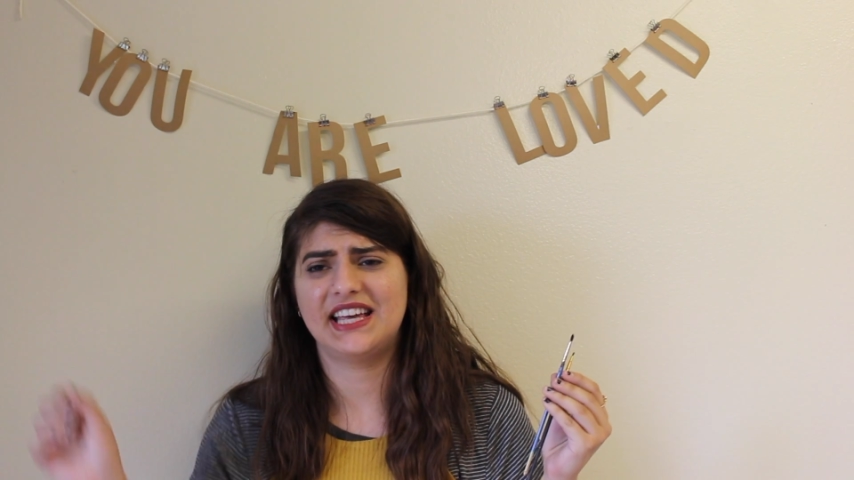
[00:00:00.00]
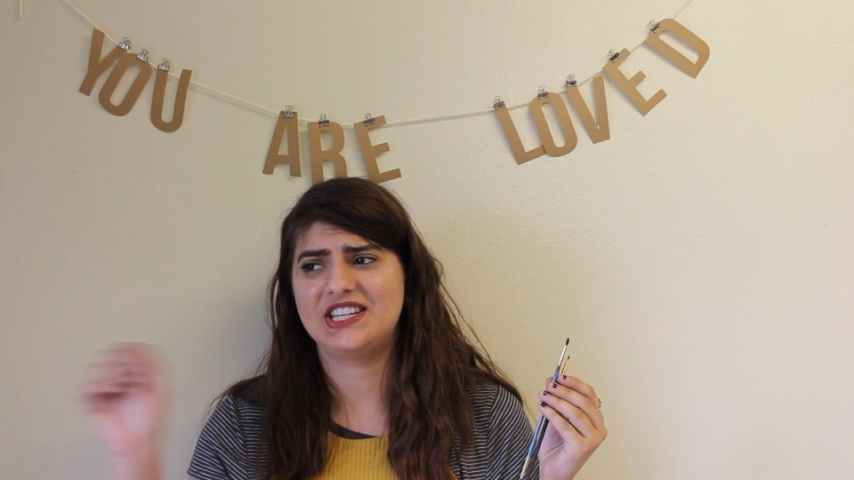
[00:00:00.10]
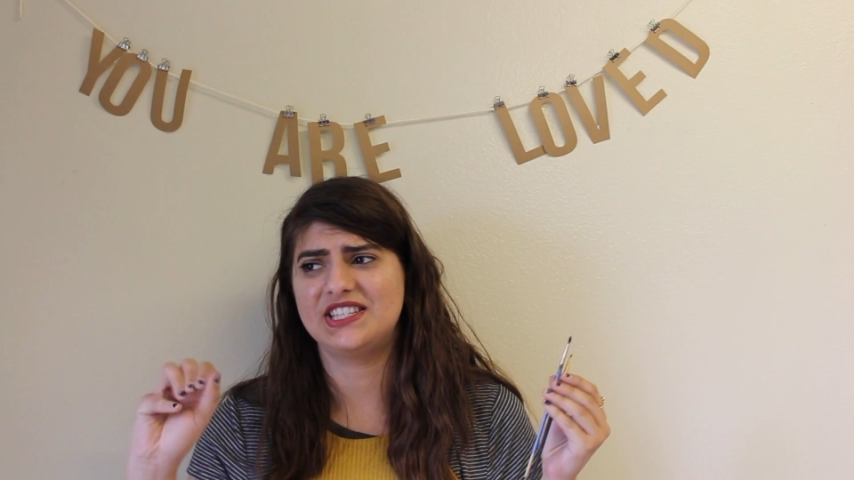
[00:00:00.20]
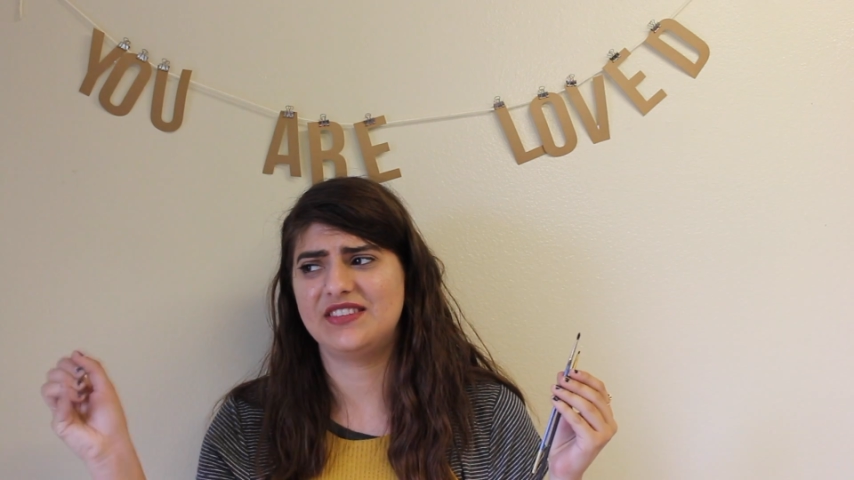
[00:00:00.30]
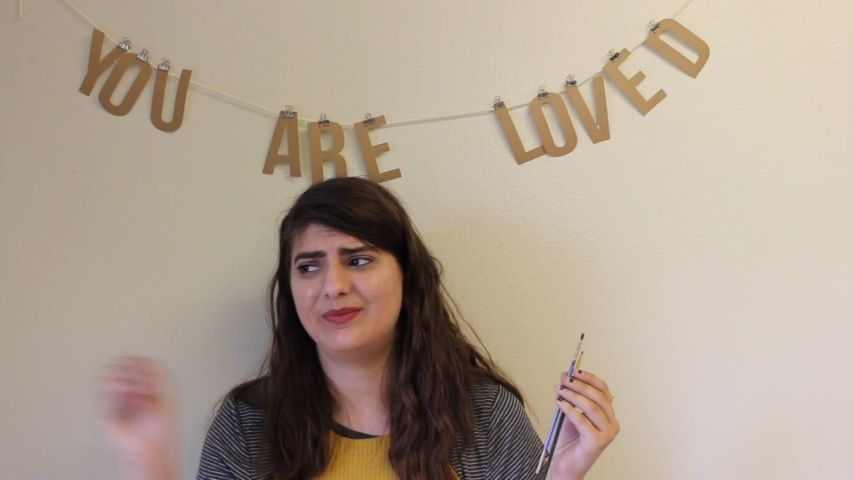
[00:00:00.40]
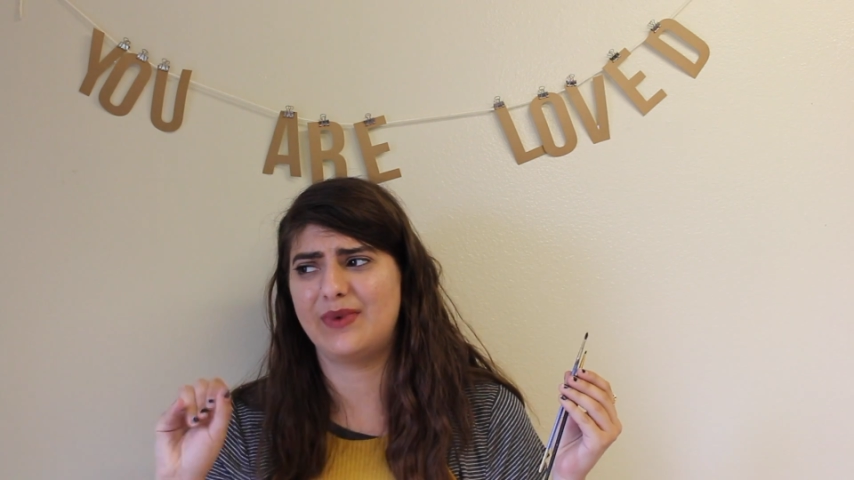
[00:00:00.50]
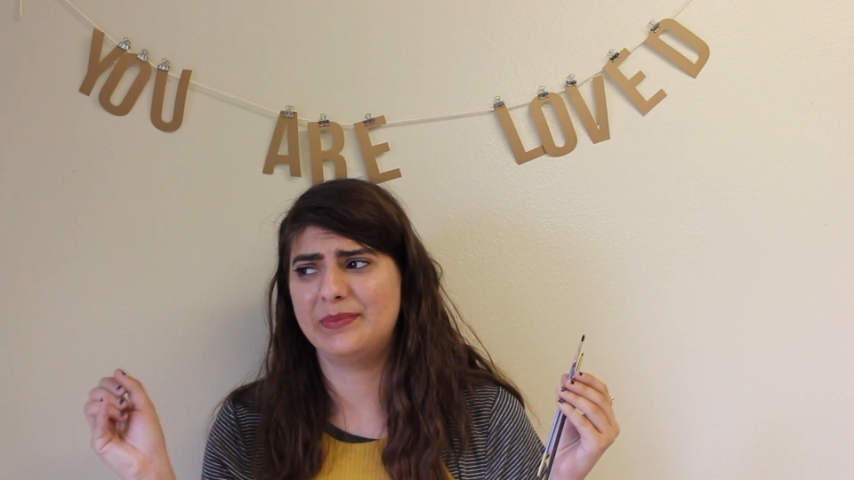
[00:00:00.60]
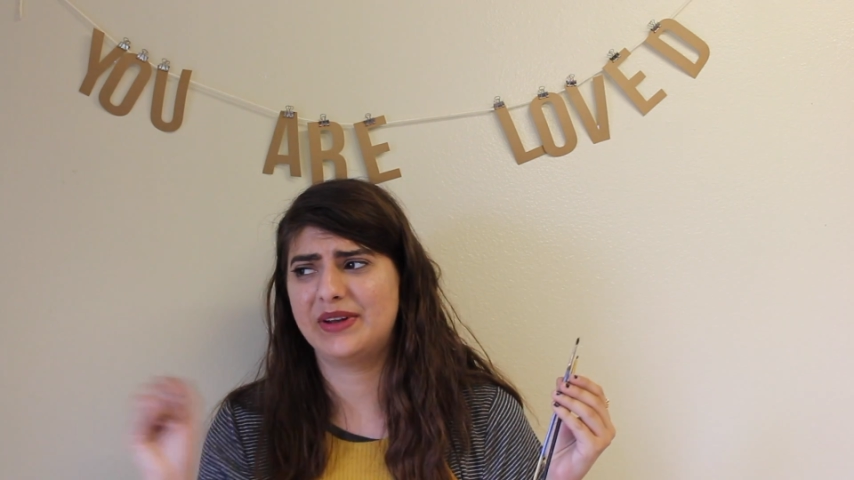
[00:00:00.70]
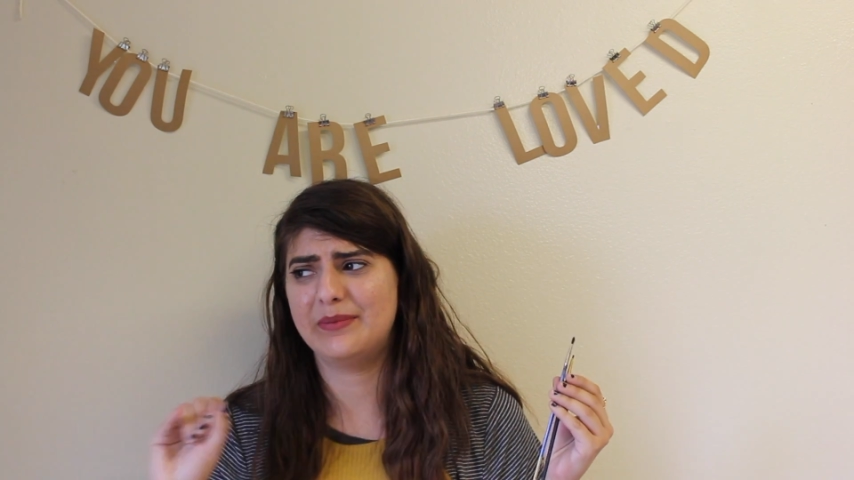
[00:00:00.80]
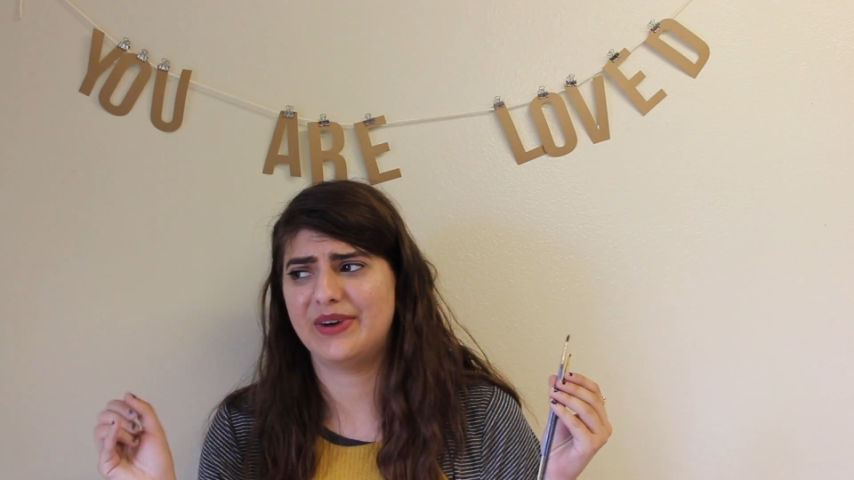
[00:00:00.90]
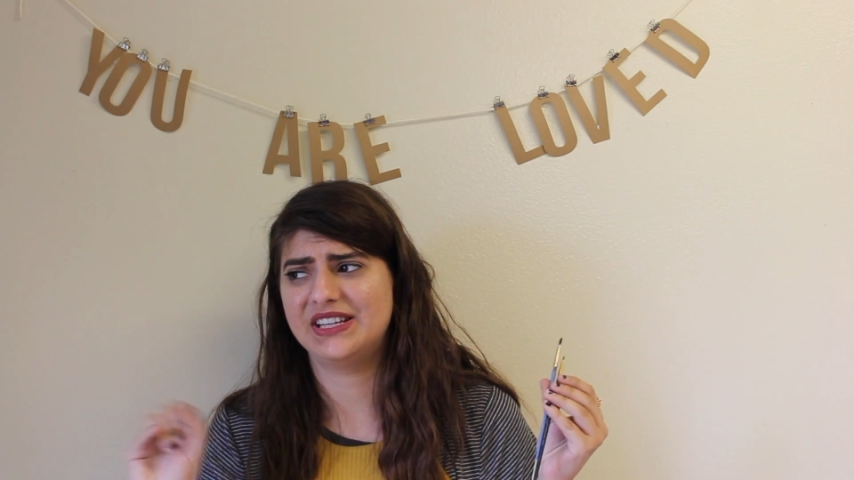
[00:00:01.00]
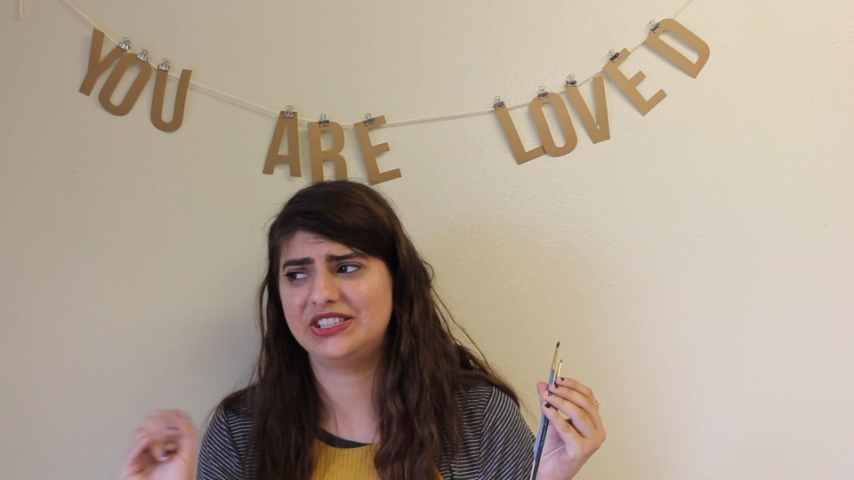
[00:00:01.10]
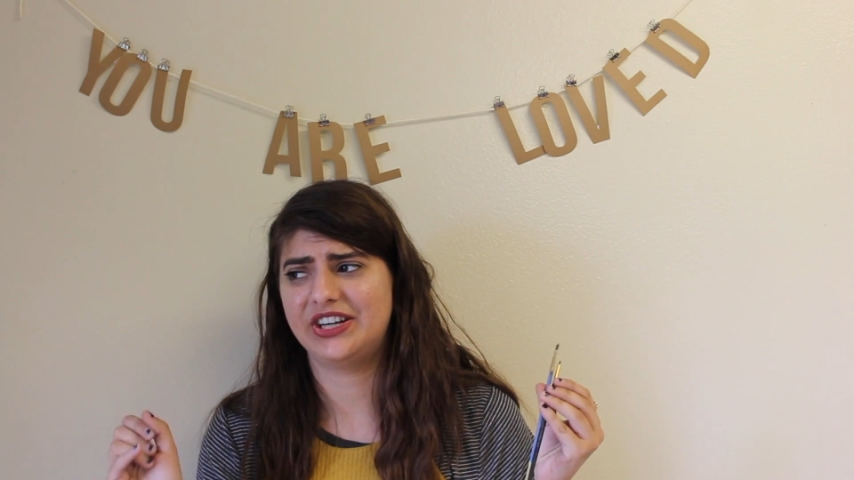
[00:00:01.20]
I just rub compressed